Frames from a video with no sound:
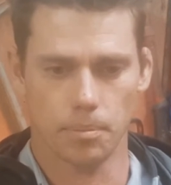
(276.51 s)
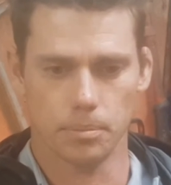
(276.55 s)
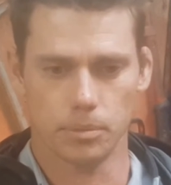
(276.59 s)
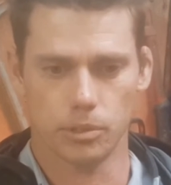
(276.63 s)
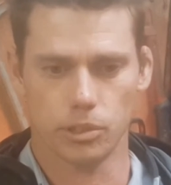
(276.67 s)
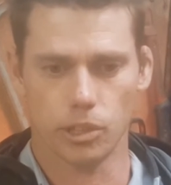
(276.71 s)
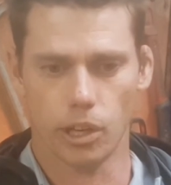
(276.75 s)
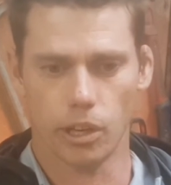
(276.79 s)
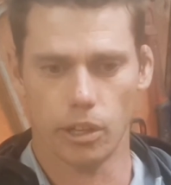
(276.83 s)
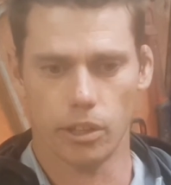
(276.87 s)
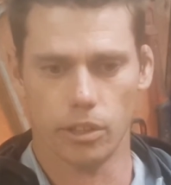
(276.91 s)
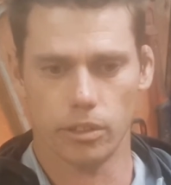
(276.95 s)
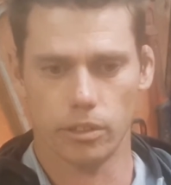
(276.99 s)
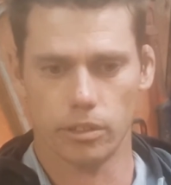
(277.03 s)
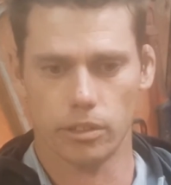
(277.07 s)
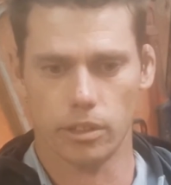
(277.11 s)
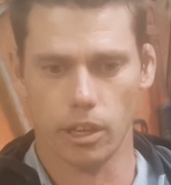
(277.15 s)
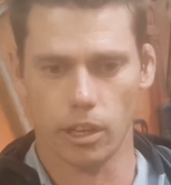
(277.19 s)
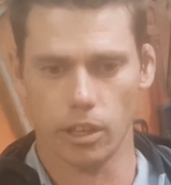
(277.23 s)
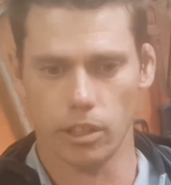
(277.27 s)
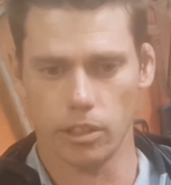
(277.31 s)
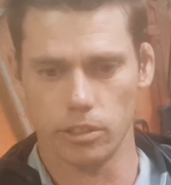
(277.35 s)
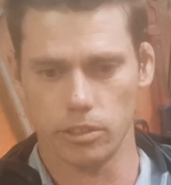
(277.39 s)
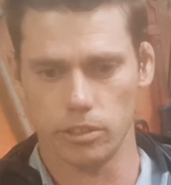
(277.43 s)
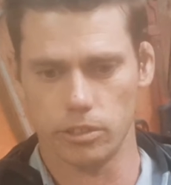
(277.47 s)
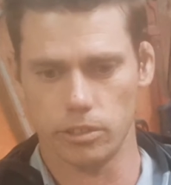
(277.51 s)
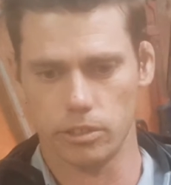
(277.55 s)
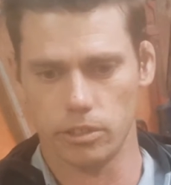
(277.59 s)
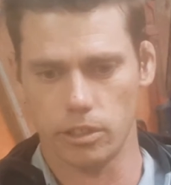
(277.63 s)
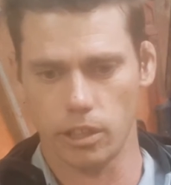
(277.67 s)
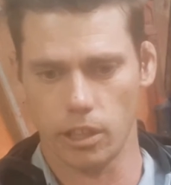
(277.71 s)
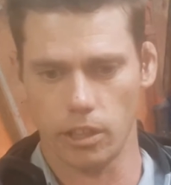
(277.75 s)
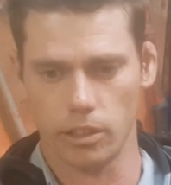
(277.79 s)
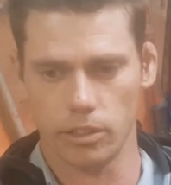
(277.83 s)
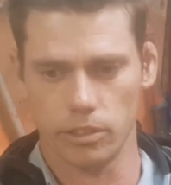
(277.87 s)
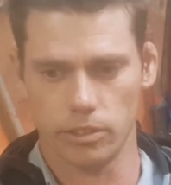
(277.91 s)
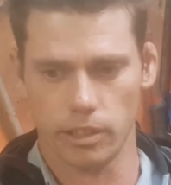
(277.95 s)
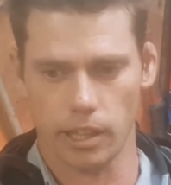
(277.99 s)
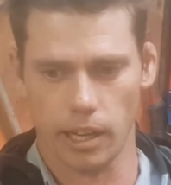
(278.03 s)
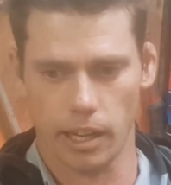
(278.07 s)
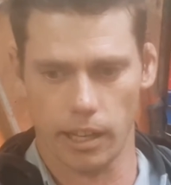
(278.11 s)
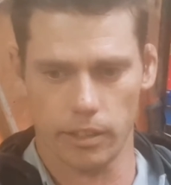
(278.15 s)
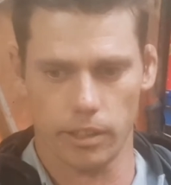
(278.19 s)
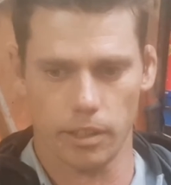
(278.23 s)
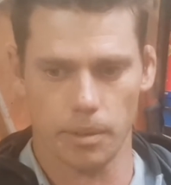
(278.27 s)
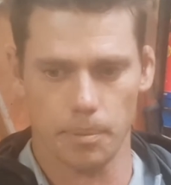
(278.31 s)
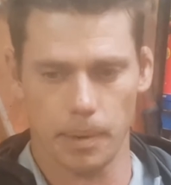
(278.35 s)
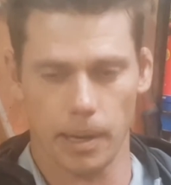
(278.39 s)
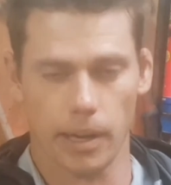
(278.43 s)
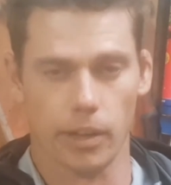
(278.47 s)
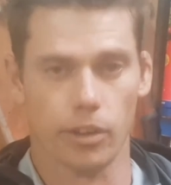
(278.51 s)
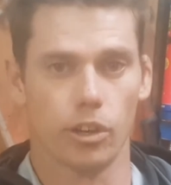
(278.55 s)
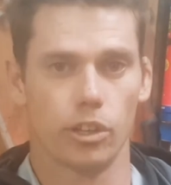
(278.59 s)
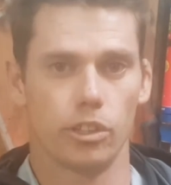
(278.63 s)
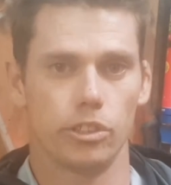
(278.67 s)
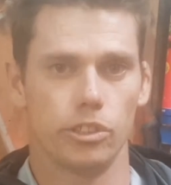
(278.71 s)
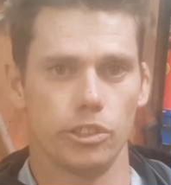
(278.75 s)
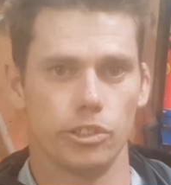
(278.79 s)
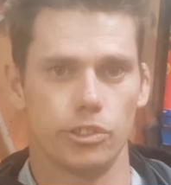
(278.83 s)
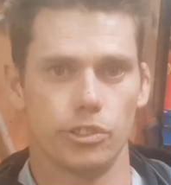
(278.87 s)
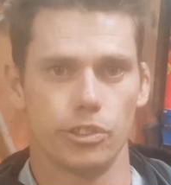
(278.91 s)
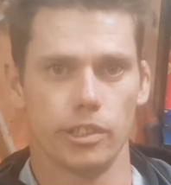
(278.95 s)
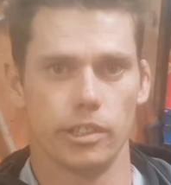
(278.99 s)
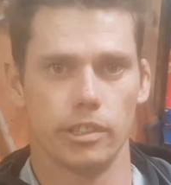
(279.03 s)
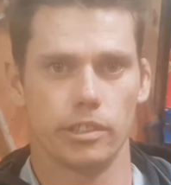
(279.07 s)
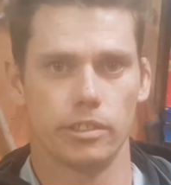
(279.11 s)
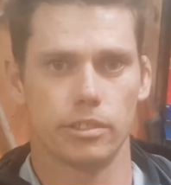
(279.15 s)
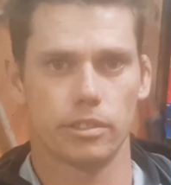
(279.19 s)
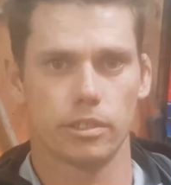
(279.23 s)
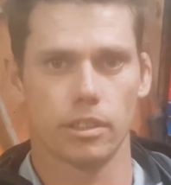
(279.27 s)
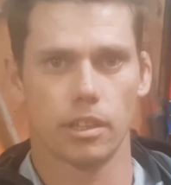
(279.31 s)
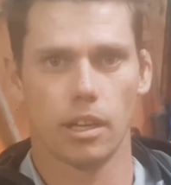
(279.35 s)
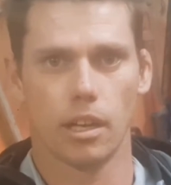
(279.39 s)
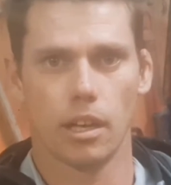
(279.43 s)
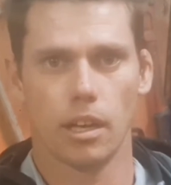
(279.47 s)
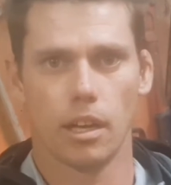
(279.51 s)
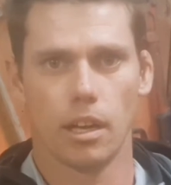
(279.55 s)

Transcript: so those other macronutrients